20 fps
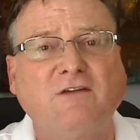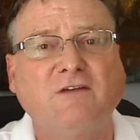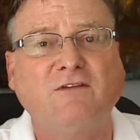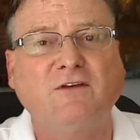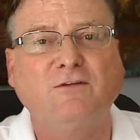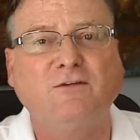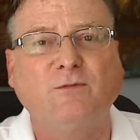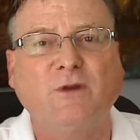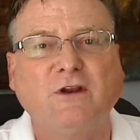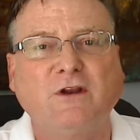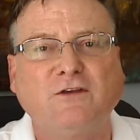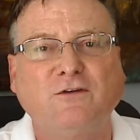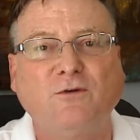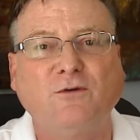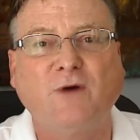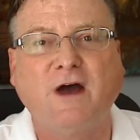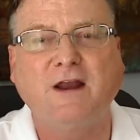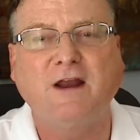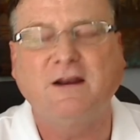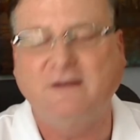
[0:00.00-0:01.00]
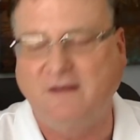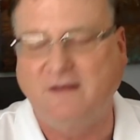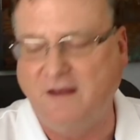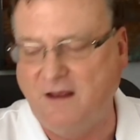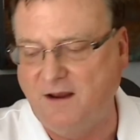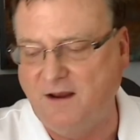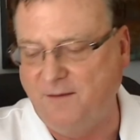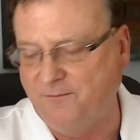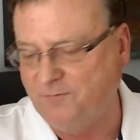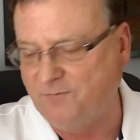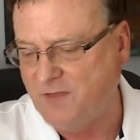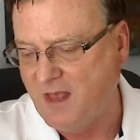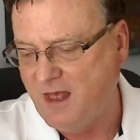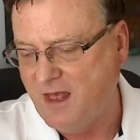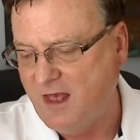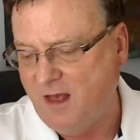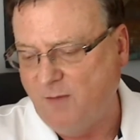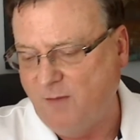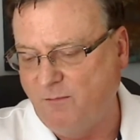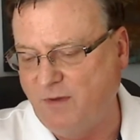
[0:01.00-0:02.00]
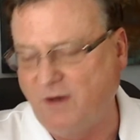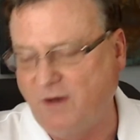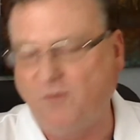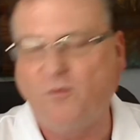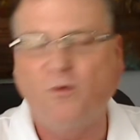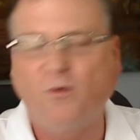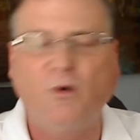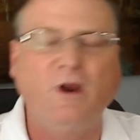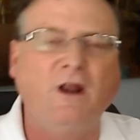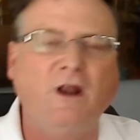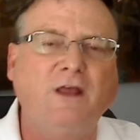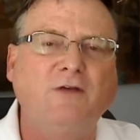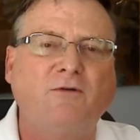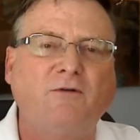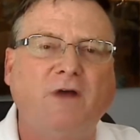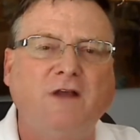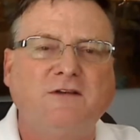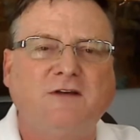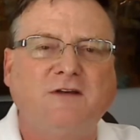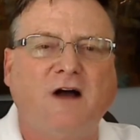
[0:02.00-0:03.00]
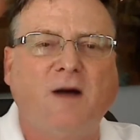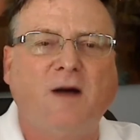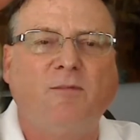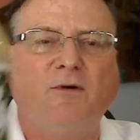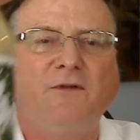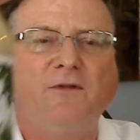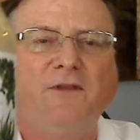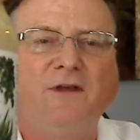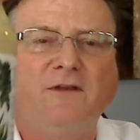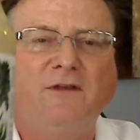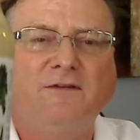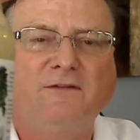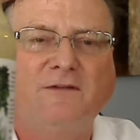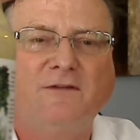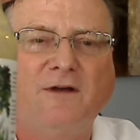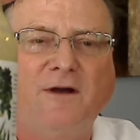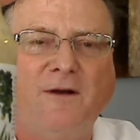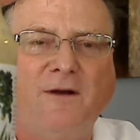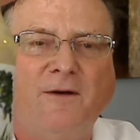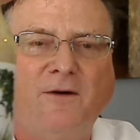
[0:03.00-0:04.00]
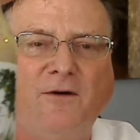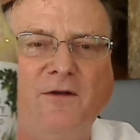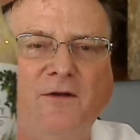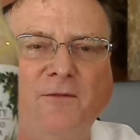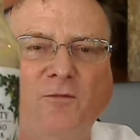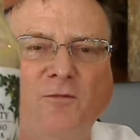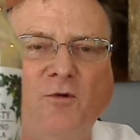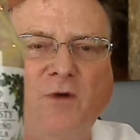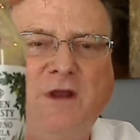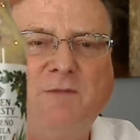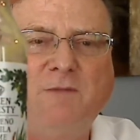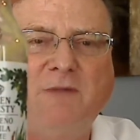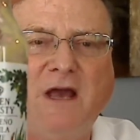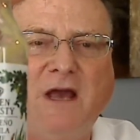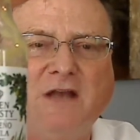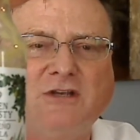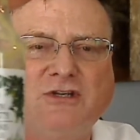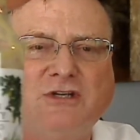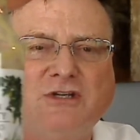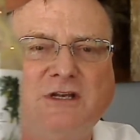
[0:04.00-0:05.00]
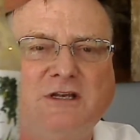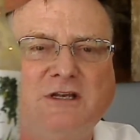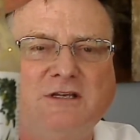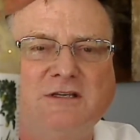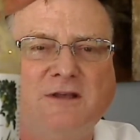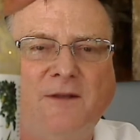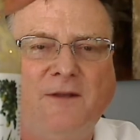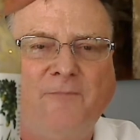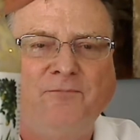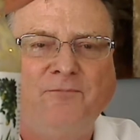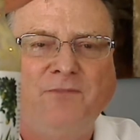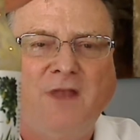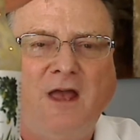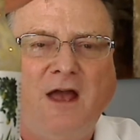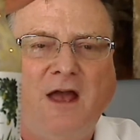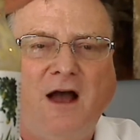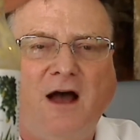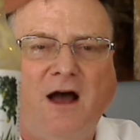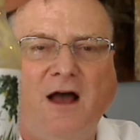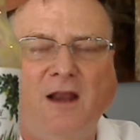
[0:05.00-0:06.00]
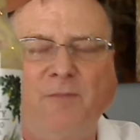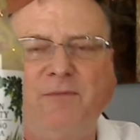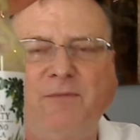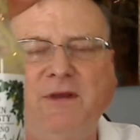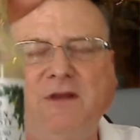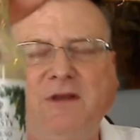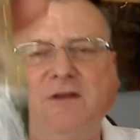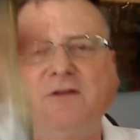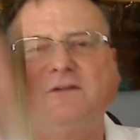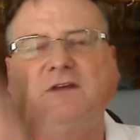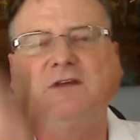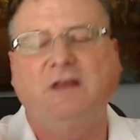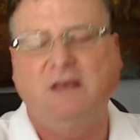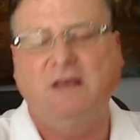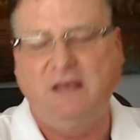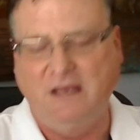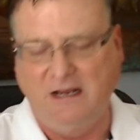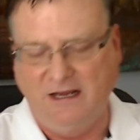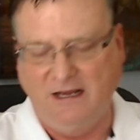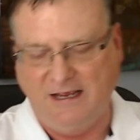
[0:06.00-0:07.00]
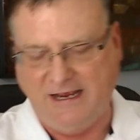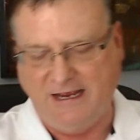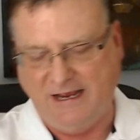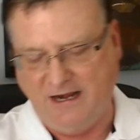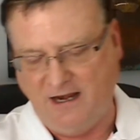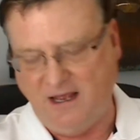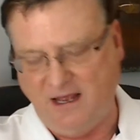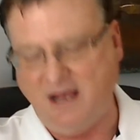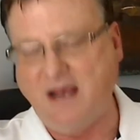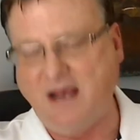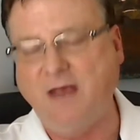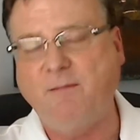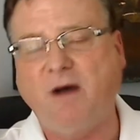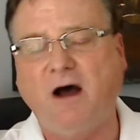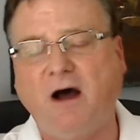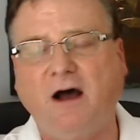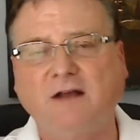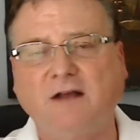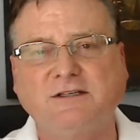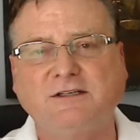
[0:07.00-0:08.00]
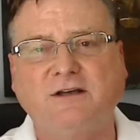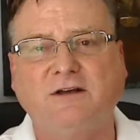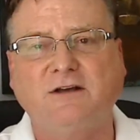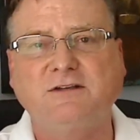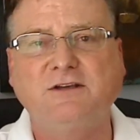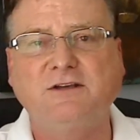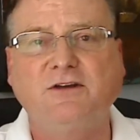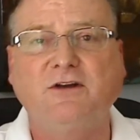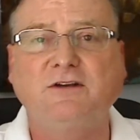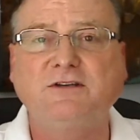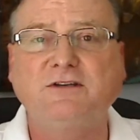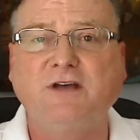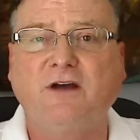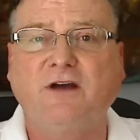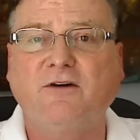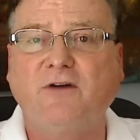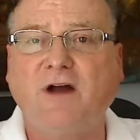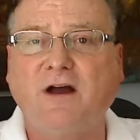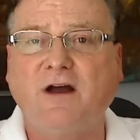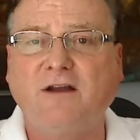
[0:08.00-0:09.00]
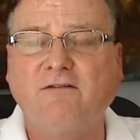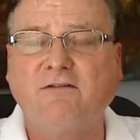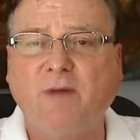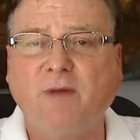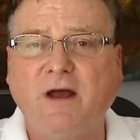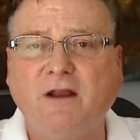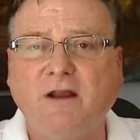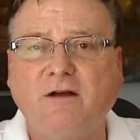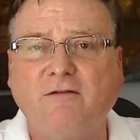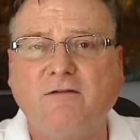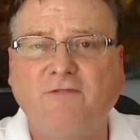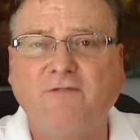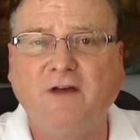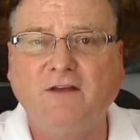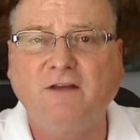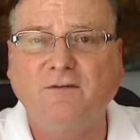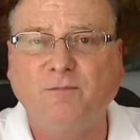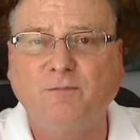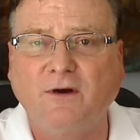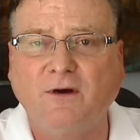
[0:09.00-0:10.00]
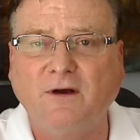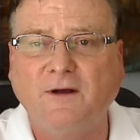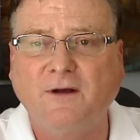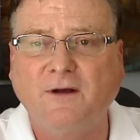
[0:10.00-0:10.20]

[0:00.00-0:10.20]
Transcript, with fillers: this one a 2 out of 10. But really great job on this, on Queen Majesty's Jalapeno, Tequila, and Lime Hot Sauce. And you can check her out, everybody, on Facebook